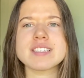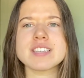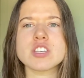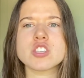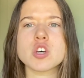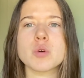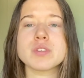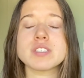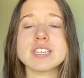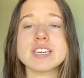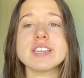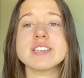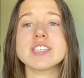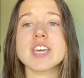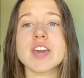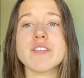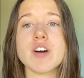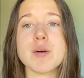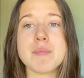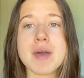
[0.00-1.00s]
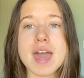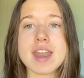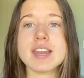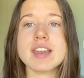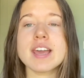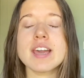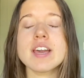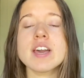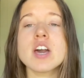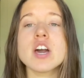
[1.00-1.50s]
And so it's easy if I'm
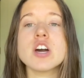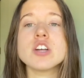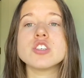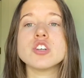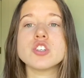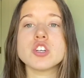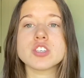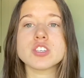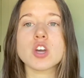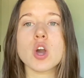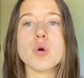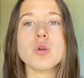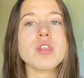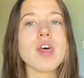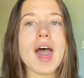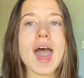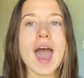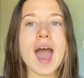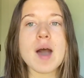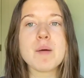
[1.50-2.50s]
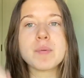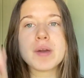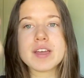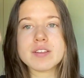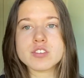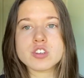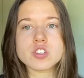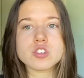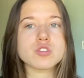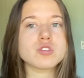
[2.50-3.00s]
editing to just go to the app
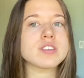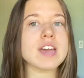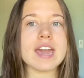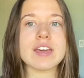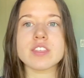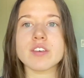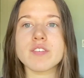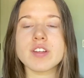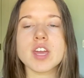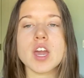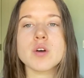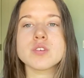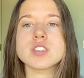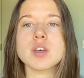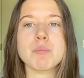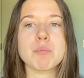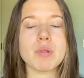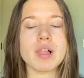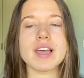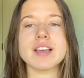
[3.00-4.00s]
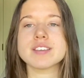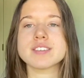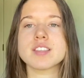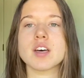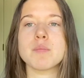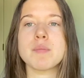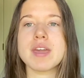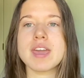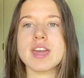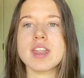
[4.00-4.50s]
and just take the videos and place
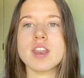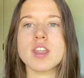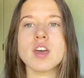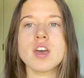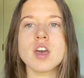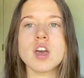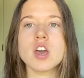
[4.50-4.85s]
them in,